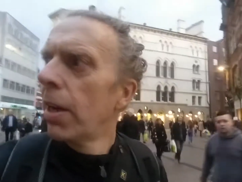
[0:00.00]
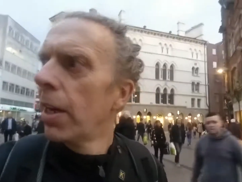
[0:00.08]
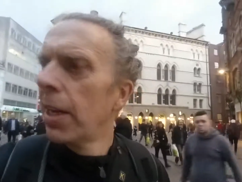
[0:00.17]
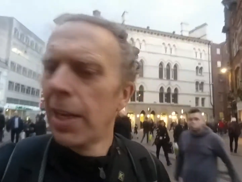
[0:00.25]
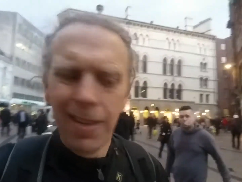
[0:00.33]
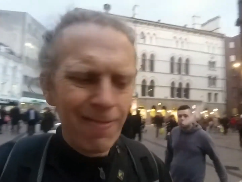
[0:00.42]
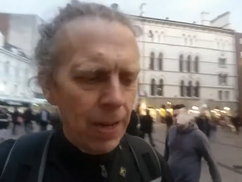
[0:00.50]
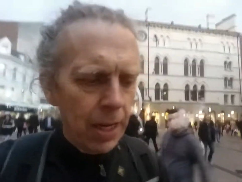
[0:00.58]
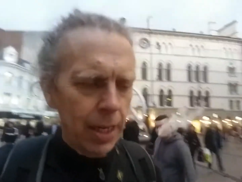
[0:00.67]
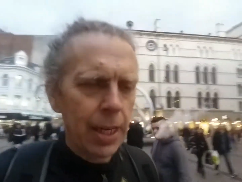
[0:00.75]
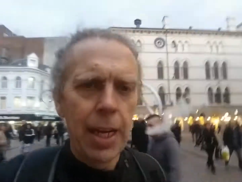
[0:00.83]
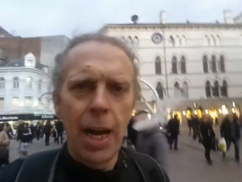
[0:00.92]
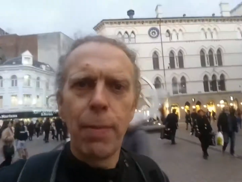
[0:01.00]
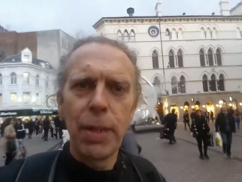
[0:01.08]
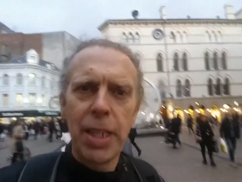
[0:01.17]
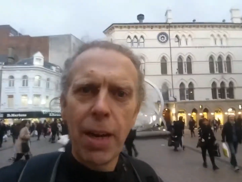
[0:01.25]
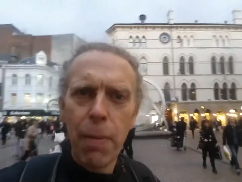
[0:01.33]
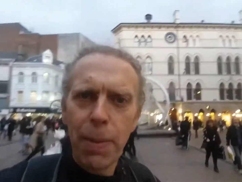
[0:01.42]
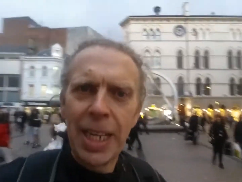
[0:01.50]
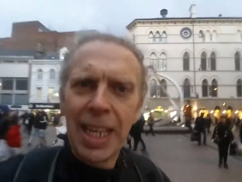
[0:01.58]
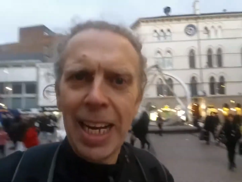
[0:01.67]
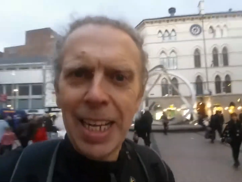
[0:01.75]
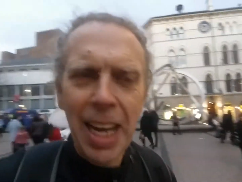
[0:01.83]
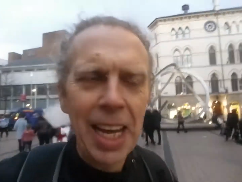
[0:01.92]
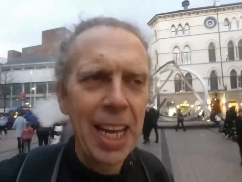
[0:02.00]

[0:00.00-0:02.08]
and we'll see what we can get.